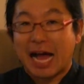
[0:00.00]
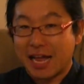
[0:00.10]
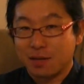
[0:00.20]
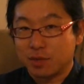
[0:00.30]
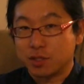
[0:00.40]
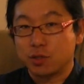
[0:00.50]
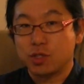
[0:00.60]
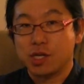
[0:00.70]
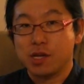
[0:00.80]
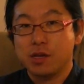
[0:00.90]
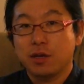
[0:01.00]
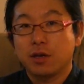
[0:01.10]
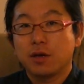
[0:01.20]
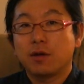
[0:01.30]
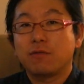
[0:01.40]
I am Atsushi
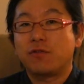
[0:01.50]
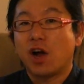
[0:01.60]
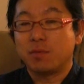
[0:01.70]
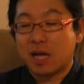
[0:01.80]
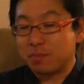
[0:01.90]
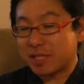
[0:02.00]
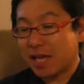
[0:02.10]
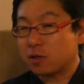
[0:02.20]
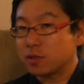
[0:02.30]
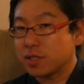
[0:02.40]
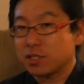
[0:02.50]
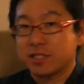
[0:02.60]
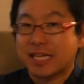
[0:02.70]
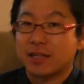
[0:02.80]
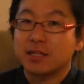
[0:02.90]
from Sashiko
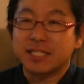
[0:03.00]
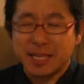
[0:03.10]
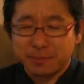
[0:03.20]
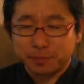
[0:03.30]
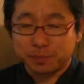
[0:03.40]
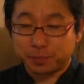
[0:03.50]
Stitches LLC.